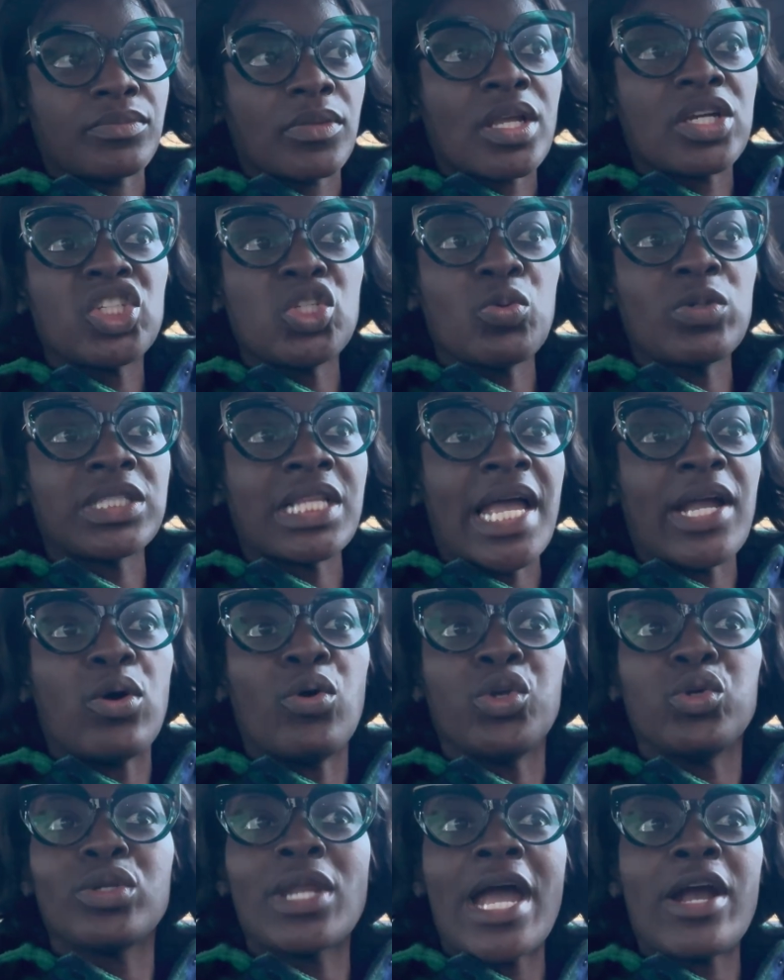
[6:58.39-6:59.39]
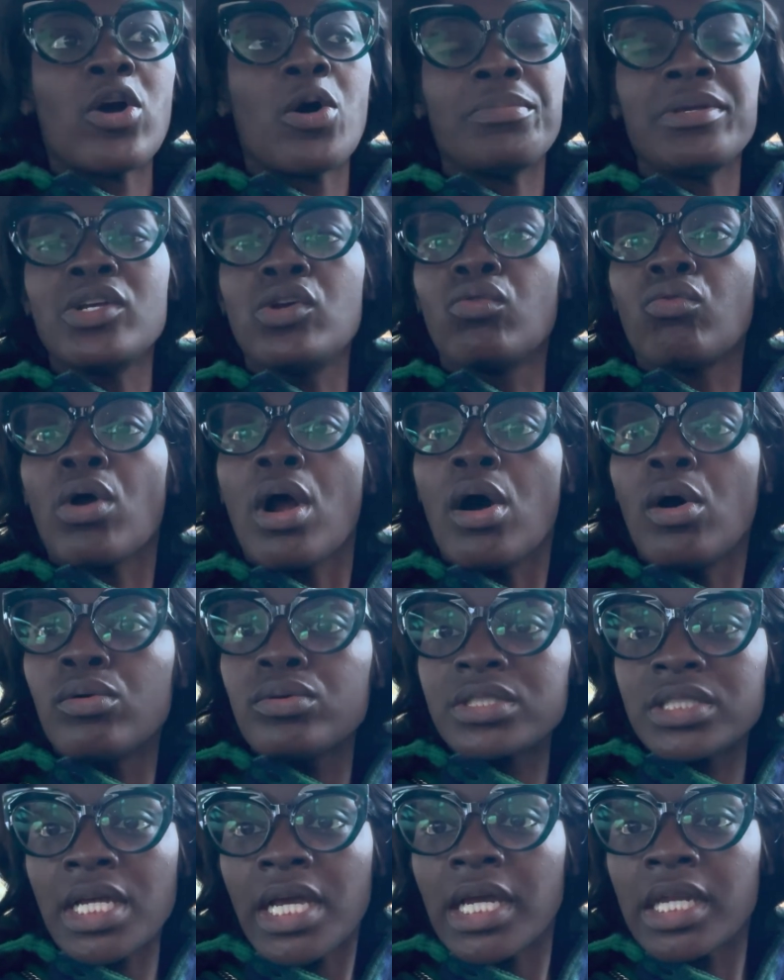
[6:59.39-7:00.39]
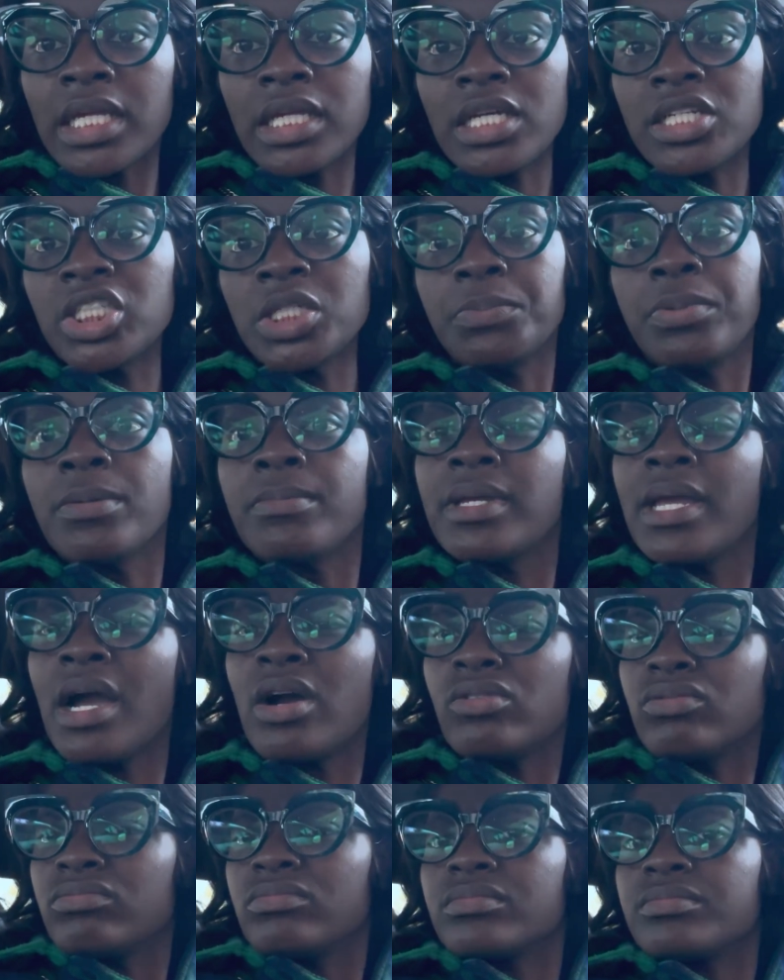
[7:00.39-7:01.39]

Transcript: She was like, oh, you're not going to be grown standing here. She put me out.